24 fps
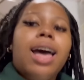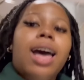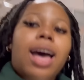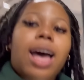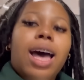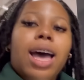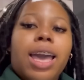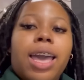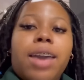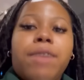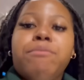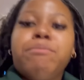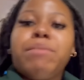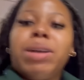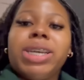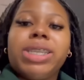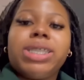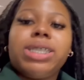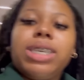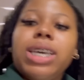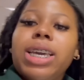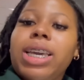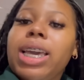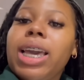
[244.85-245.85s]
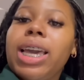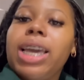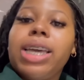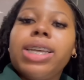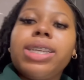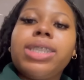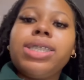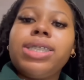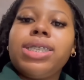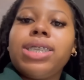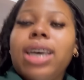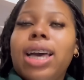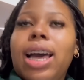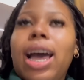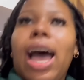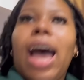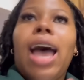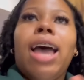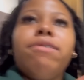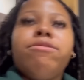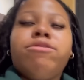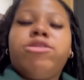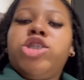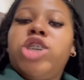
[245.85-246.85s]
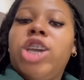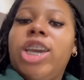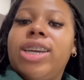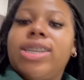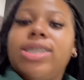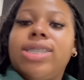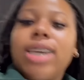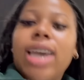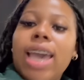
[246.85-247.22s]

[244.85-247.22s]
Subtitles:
I have my ticket, I've checked